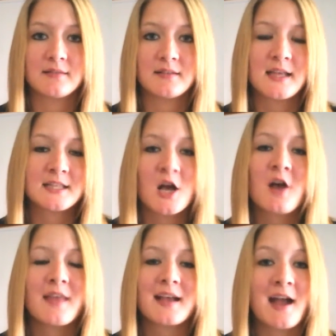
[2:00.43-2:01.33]
that's
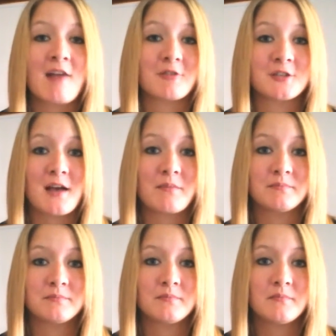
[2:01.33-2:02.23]
on that countertop
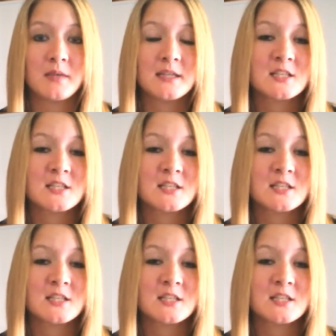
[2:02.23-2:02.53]
because it's